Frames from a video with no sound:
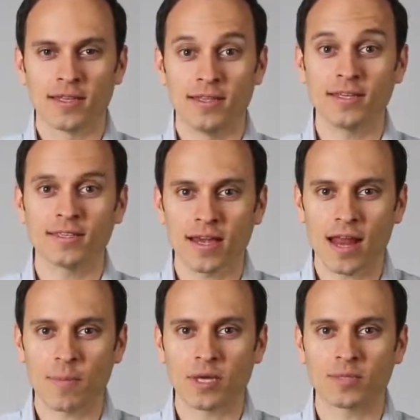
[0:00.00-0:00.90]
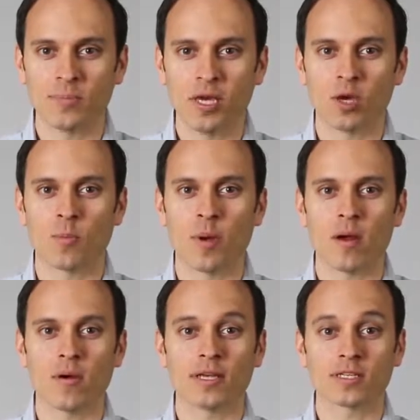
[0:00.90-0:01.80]
This dynamic speaker
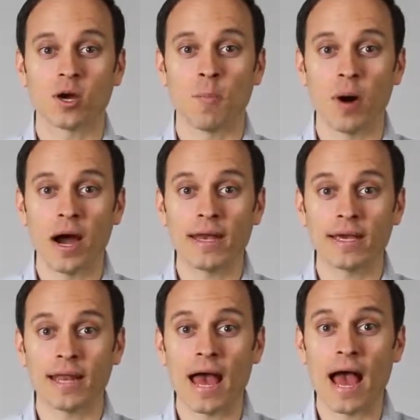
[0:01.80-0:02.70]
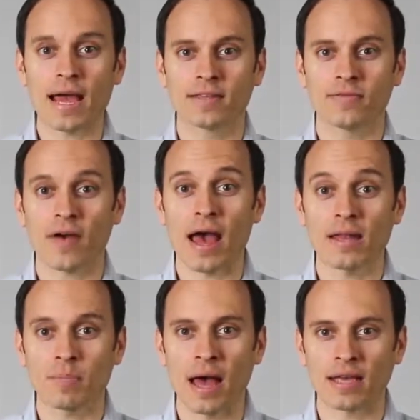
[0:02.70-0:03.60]
pair is combining an active
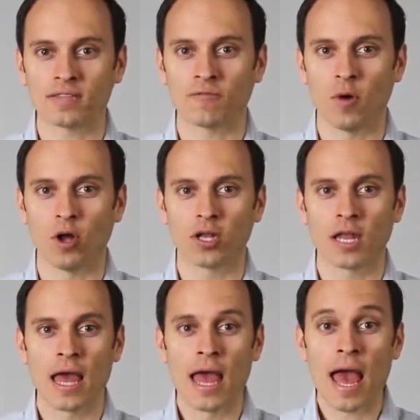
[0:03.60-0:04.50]
and passive model